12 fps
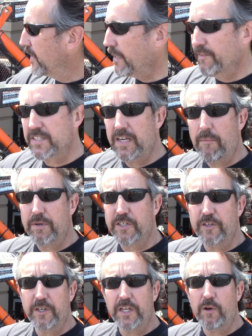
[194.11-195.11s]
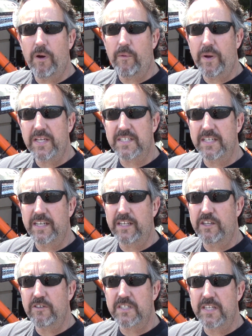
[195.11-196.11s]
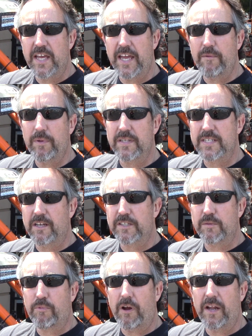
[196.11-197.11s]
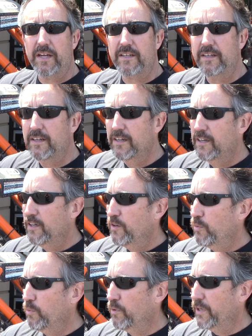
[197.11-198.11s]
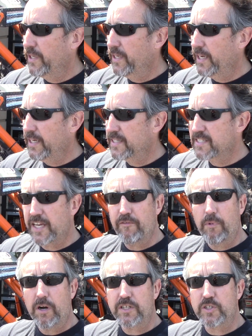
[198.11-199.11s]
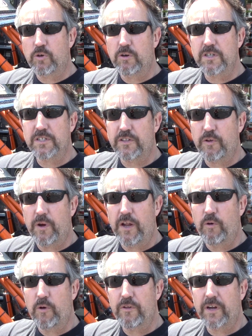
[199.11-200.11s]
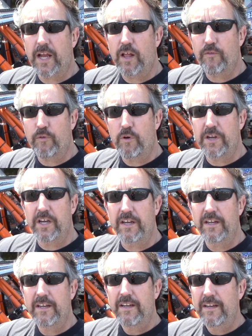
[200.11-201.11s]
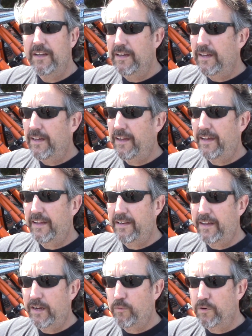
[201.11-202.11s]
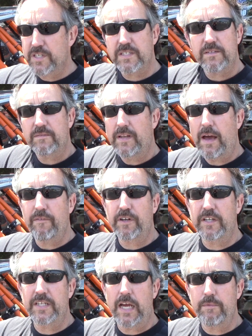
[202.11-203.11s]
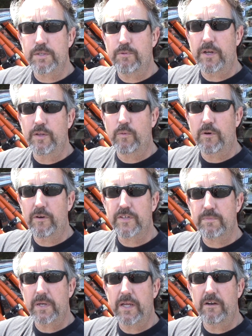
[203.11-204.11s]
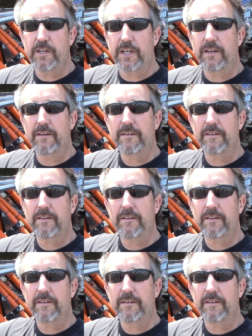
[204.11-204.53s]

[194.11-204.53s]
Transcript: give us an opportunity to go out racing and use the name and sell some product. We're in uh, Save Mart stores throughout Northern California, and uh, we're having a good time spreading the word Speed Energy.